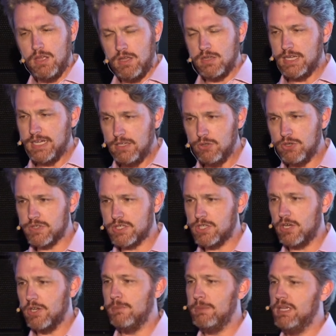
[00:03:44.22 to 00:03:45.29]
Take a look at the
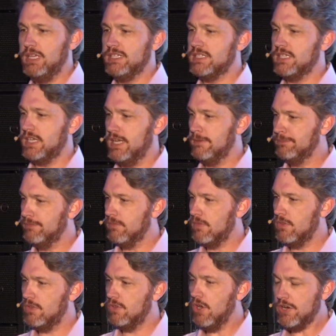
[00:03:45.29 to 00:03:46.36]
Tiobe list again.
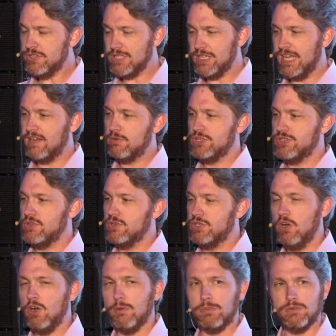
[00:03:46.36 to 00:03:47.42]
Notice the languages on
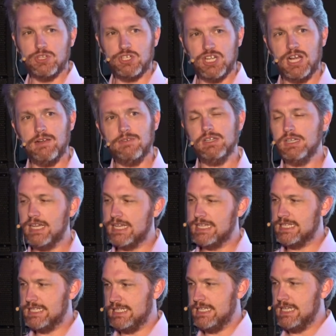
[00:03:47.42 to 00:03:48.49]
top, Java and
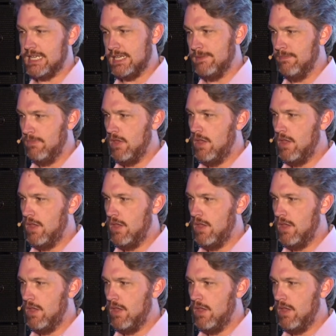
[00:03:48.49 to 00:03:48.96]
C.